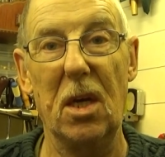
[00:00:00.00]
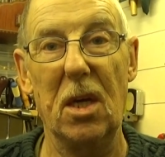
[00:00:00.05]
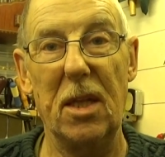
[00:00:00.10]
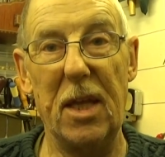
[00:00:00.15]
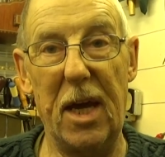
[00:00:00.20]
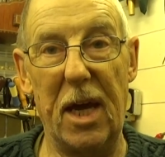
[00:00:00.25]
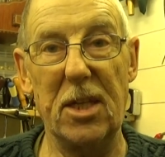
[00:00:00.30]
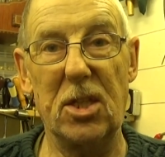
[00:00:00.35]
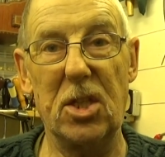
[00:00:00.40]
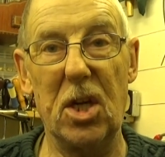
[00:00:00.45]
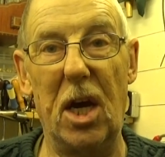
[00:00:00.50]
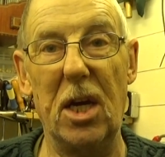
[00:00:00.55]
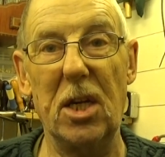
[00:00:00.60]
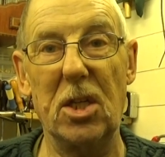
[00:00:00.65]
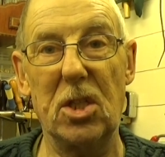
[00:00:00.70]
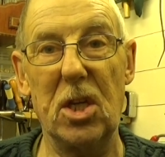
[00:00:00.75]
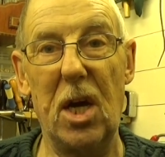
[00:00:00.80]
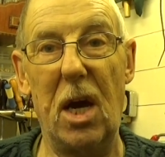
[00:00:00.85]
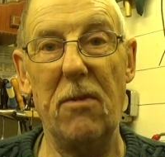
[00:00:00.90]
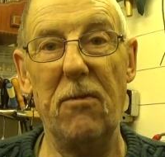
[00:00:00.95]
that
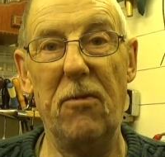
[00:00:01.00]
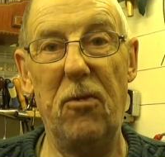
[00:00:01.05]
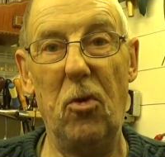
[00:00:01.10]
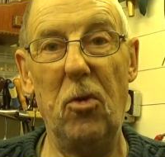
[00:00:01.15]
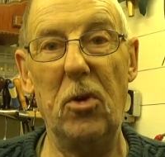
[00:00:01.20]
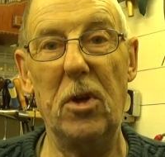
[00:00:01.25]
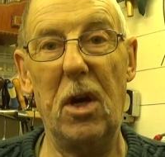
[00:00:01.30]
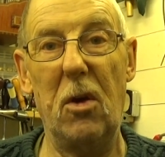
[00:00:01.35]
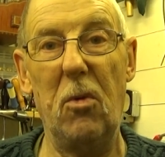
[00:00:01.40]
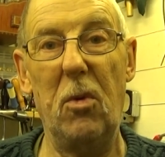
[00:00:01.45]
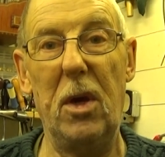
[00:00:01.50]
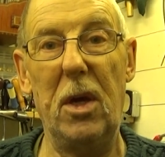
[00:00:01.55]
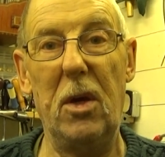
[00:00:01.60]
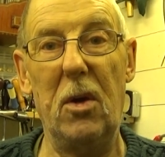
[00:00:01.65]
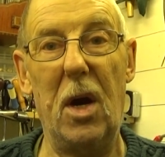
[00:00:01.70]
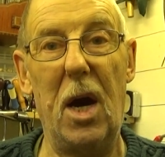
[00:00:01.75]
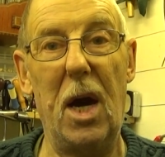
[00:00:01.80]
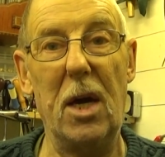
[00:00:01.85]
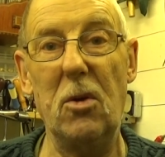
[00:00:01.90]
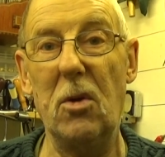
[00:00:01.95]
takes up. Before you know where you
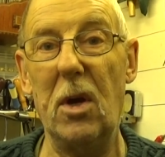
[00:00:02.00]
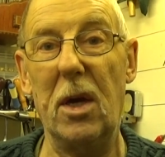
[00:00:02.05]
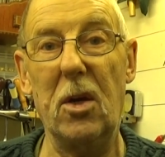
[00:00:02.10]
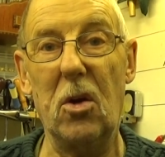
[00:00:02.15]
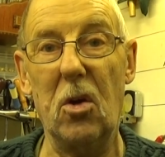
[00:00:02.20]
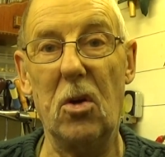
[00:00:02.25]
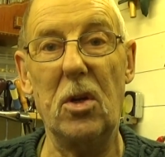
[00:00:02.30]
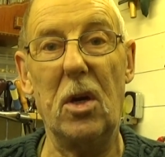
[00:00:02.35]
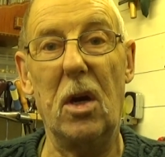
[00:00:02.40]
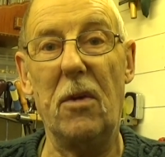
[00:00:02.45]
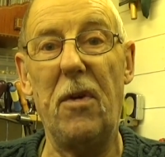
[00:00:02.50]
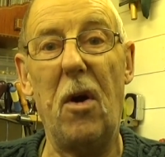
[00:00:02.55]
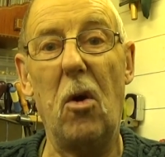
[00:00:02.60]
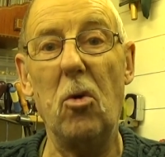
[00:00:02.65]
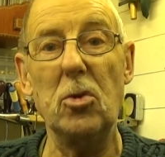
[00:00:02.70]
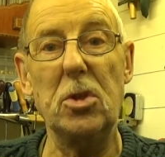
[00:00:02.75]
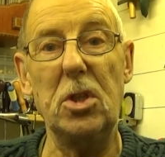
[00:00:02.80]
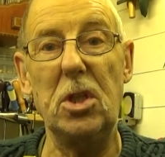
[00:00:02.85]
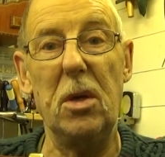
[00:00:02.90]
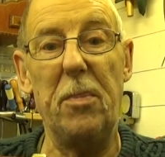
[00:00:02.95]
are, you ain't got enough
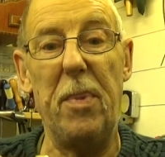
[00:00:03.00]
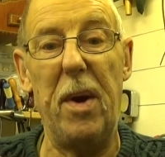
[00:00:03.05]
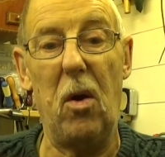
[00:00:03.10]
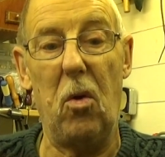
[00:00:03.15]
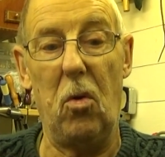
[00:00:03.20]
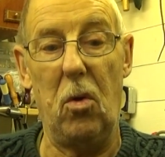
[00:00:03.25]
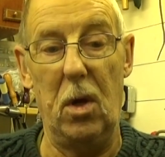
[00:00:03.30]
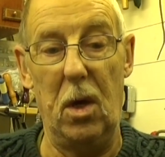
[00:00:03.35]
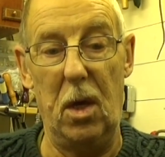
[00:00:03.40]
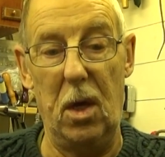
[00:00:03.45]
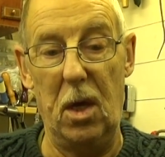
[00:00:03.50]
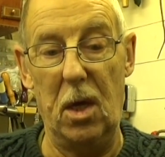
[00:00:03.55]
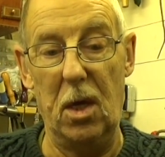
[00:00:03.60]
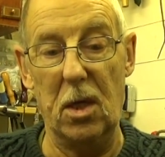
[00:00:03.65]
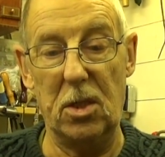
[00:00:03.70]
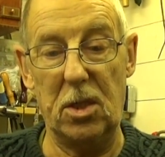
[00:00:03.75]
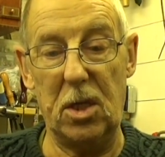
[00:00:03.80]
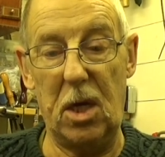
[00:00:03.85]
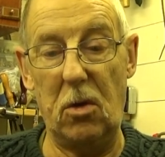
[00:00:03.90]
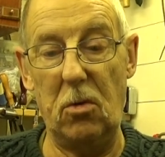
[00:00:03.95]
holes in your belt.
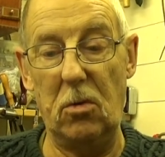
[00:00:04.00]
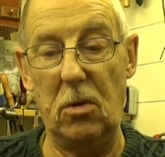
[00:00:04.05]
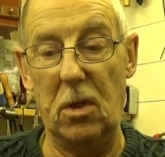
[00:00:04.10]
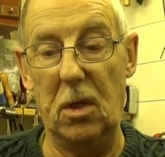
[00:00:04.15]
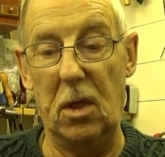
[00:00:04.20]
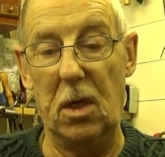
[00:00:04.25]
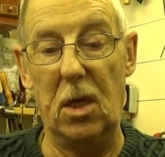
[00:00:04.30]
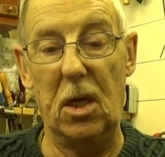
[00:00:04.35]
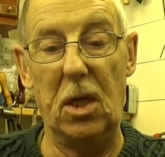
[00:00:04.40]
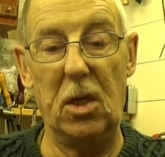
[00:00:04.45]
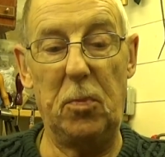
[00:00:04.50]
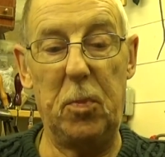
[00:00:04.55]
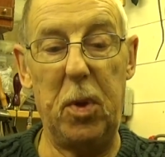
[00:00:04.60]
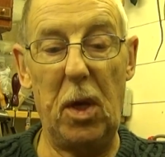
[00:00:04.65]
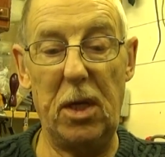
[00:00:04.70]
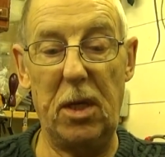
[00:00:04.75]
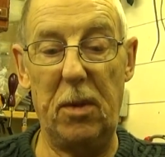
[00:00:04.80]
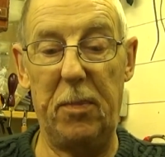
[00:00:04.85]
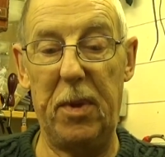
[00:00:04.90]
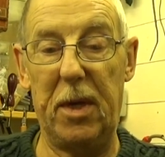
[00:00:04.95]
So it's
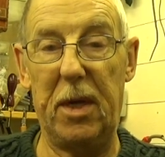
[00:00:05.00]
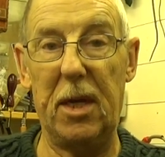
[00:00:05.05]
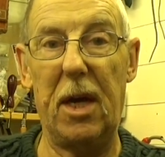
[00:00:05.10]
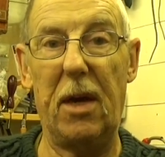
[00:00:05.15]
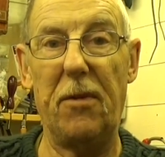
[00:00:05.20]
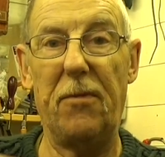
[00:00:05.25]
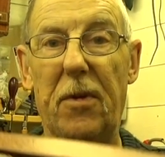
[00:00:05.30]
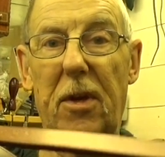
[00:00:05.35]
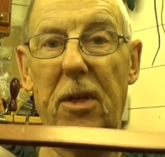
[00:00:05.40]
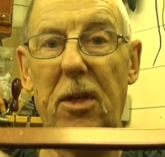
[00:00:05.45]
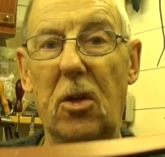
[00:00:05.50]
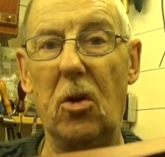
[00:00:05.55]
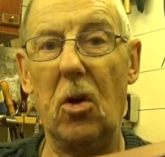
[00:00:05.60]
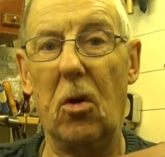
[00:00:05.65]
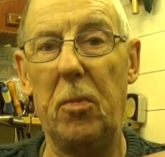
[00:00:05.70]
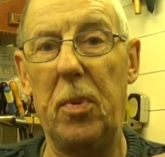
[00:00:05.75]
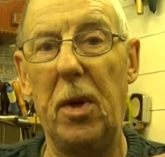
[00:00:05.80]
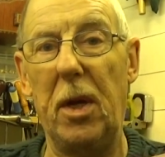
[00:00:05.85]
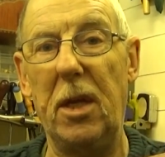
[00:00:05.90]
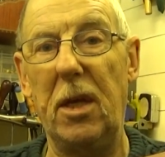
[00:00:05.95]
plenty big enough, and you've
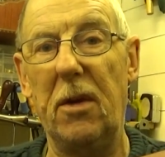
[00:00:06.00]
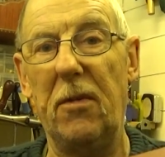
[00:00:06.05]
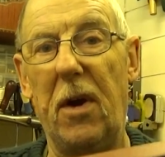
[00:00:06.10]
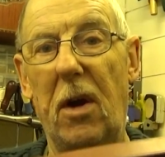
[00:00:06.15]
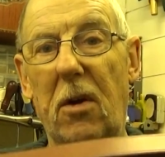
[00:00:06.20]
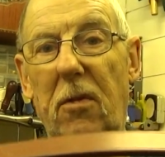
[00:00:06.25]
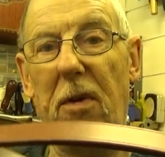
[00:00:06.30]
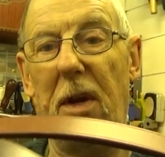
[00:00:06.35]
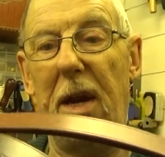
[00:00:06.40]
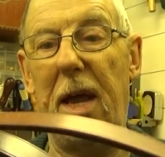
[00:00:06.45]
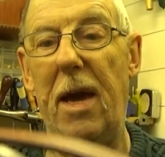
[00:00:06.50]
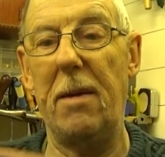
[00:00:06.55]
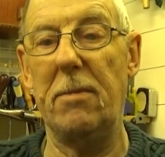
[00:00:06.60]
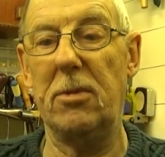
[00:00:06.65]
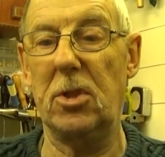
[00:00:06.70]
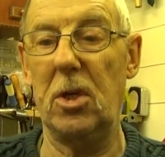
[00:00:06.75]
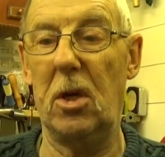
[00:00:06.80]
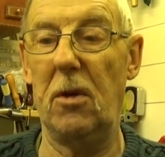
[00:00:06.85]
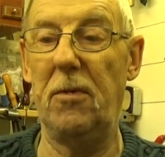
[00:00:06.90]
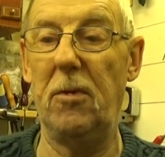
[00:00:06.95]
got plenty of overlap.
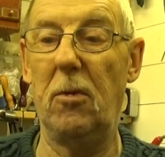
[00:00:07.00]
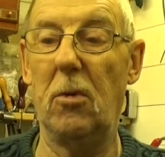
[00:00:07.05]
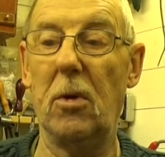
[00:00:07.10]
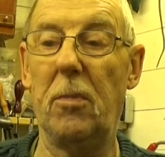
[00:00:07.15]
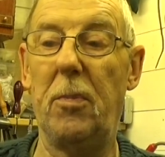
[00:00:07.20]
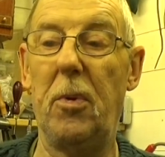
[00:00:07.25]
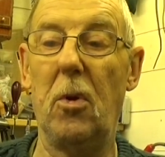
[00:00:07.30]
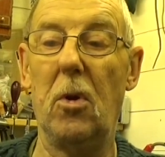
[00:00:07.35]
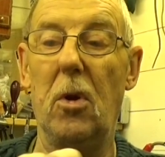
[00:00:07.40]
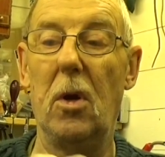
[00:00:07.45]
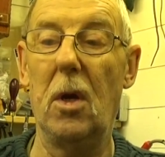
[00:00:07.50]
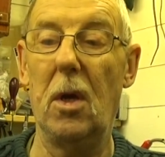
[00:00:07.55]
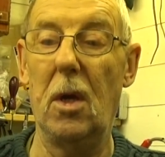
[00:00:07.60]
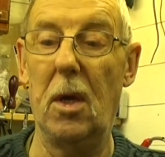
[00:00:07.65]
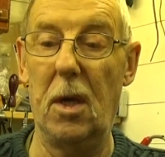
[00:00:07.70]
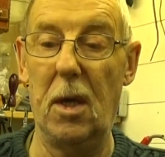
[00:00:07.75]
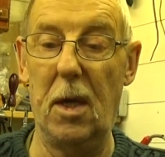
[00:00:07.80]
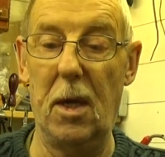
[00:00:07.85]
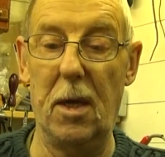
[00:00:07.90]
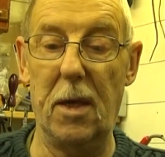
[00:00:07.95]
So if you want to put,
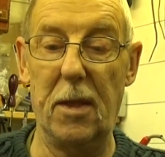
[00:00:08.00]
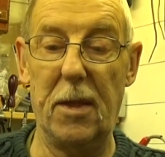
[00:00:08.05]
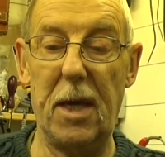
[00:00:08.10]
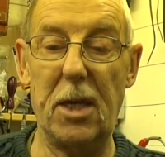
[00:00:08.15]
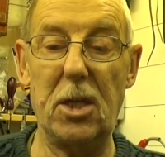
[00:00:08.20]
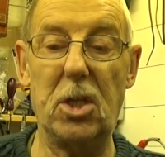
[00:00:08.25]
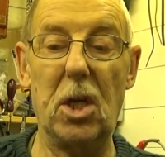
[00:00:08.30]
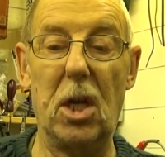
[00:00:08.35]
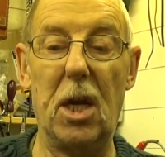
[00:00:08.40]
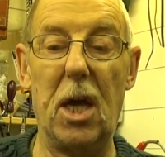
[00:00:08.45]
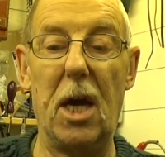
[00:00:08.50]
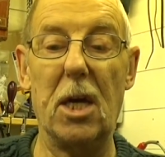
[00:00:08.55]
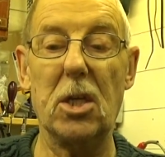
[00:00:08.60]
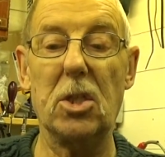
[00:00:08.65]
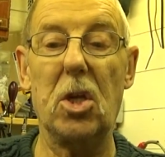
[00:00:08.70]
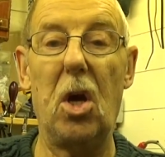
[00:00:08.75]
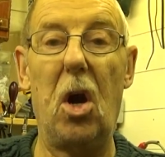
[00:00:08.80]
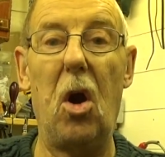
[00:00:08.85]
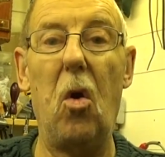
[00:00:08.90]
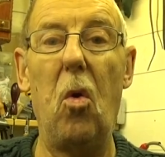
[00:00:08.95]
that's your last
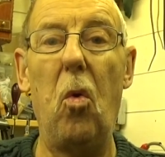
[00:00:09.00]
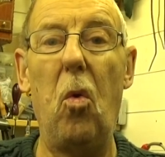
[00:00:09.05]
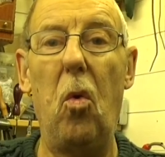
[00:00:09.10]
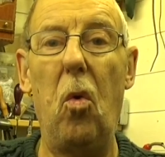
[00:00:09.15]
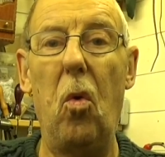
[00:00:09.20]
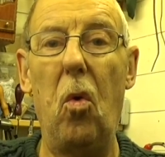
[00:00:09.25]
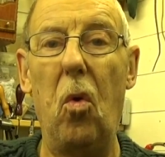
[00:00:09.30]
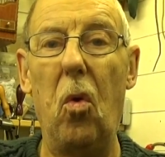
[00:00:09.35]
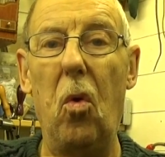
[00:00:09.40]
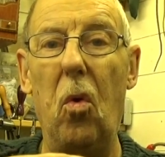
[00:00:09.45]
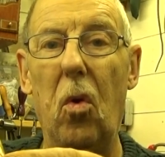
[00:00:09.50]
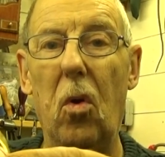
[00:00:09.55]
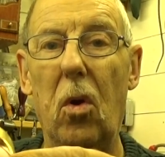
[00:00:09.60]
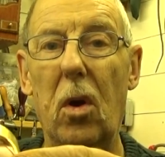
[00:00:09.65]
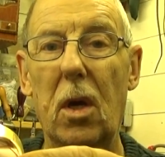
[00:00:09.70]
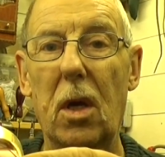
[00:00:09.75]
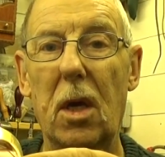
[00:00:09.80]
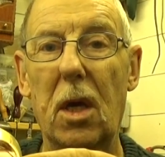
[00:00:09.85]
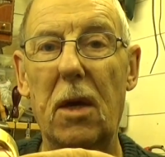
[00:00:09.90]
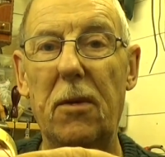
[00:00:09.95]
hole.
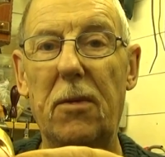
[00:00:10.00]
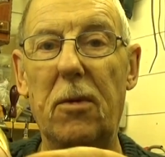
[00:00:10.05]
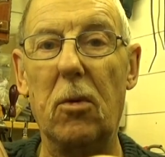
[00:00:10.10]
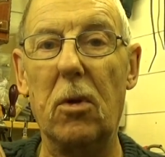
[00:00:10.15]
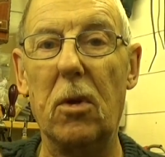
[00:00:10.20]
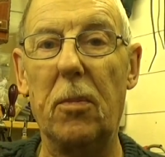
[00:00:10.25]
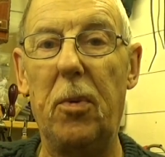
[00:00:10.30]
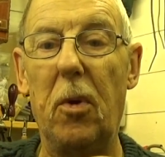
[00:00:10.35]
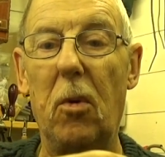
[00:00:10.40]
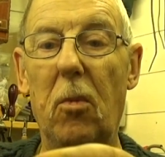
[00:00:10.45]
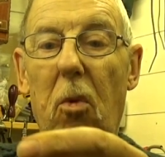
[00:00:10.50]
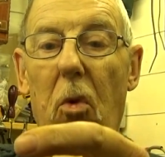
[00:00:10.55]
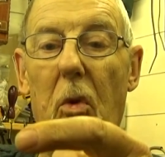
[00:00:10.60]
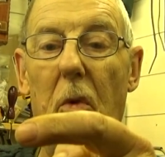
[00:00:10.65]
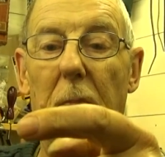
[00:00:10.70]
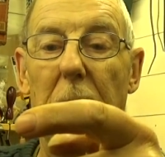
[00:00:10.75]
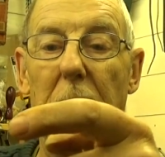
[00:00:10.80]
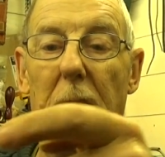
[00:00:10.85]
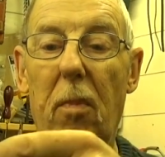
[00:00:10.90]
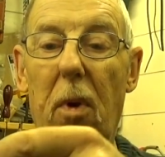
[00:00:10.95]
If you want to put more
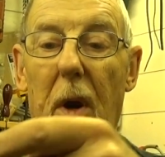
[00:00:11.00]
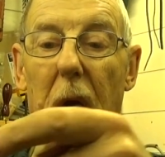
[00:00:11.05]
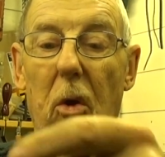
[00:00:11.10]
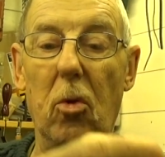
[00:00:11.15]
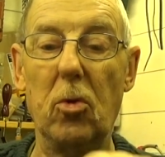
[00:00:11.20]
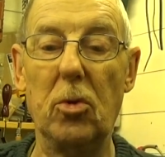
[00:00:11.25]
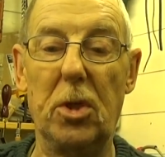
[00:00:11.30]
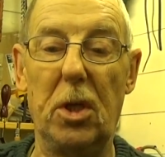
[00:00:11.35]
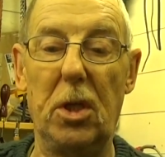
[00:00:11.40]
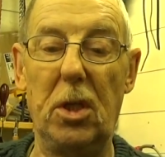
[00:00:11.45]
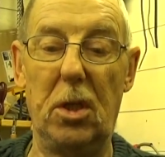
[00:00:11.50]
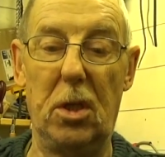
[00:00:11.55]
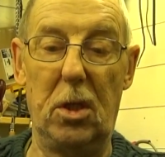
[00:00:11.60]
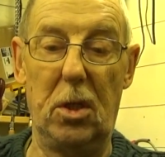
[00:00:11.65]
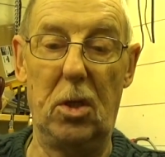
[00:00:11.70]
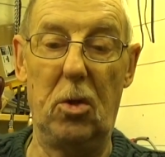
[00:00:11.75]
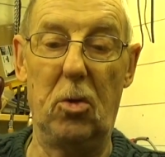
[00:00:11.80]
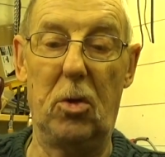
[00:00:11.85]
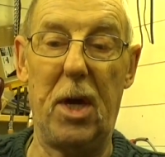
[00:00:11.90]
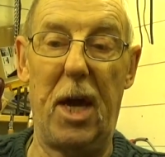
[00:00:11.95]
holes in,
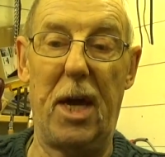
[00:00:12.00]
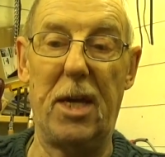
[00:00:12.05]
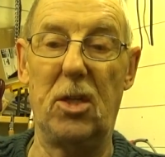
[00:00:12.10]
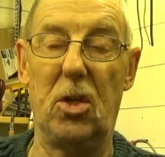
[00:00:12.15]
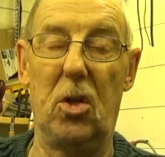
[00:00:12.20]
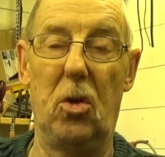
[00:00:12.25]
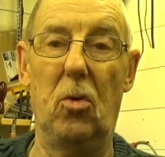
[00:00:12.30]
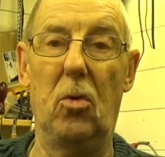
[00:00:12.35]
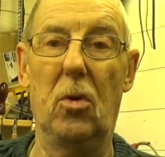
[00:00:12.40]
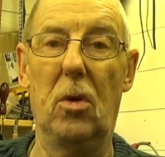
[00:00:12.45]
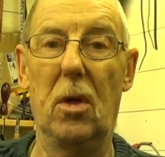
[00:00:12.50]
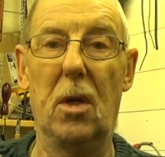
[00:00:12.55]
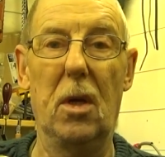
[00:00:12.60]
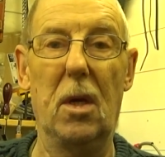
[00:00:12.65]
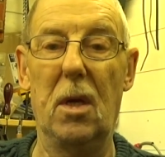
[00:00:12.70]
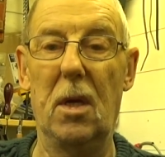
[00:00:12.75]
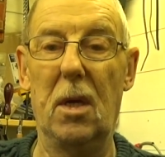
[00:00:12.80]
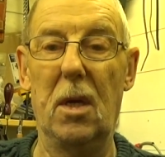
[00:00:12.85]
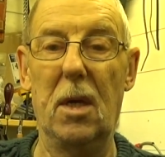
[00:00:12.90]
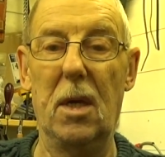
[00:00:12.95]
you can do.
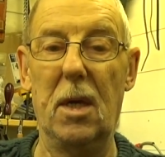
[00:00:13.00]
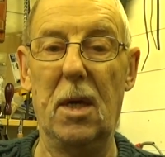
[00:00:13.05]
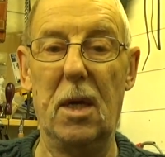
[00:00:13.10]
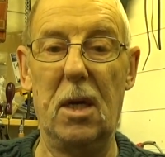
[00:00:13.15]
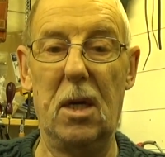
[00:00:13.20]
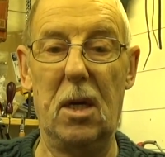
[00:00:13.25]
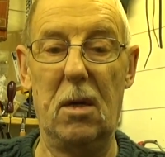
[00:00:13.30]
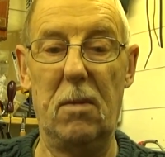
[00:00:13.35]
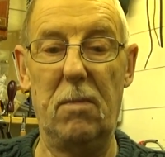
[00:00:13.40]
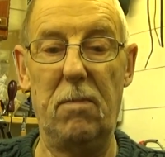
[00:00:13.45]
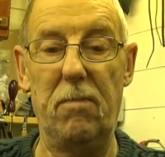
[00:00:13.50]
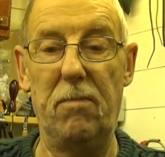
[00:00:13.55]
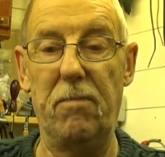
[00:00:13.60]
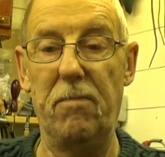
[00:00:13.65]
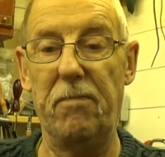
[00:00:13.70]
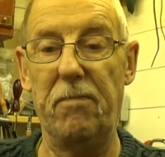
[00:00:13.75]
There